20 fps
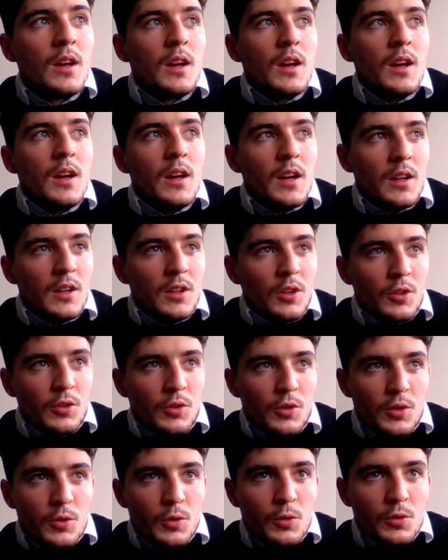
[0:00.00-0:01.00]
I had a lot of
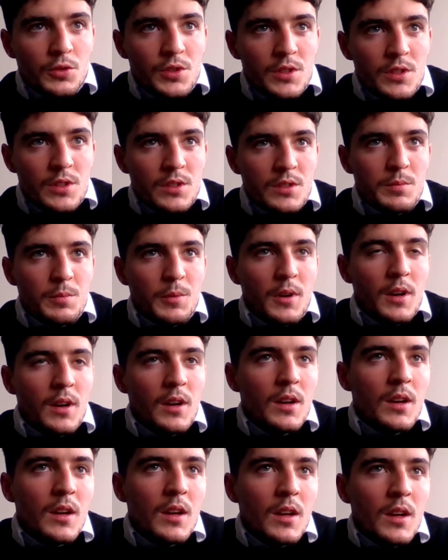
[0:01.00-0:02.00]
good coaches, but
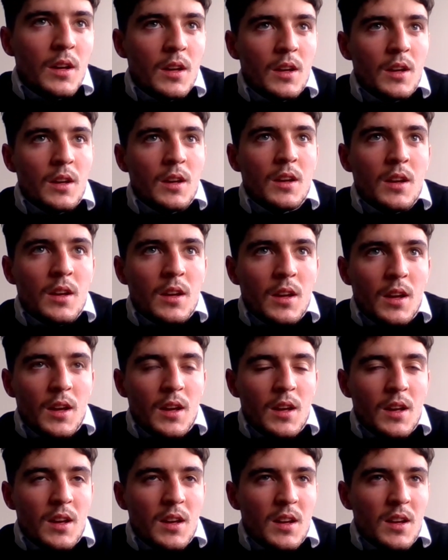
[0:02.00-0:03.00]

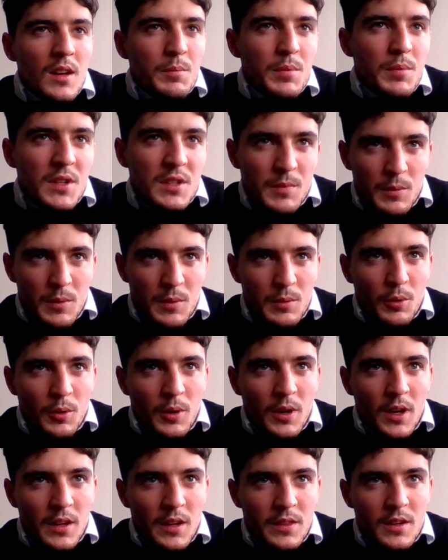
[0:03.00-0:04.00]
biggest memory
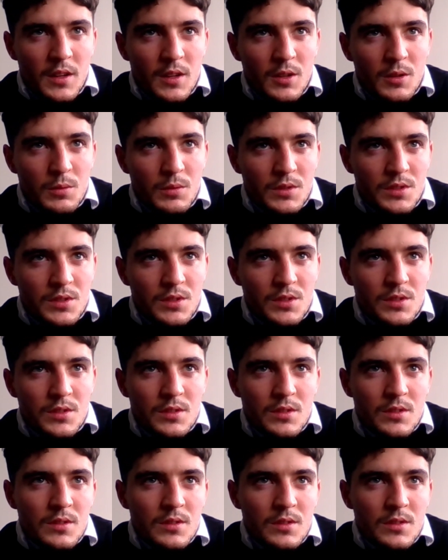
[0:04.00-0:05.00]
I had there was
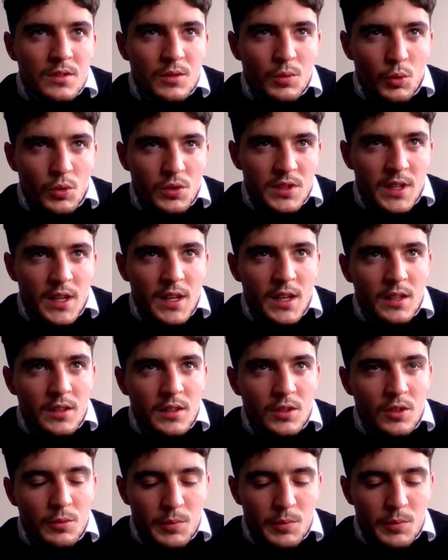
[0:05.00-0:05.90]
towards the end.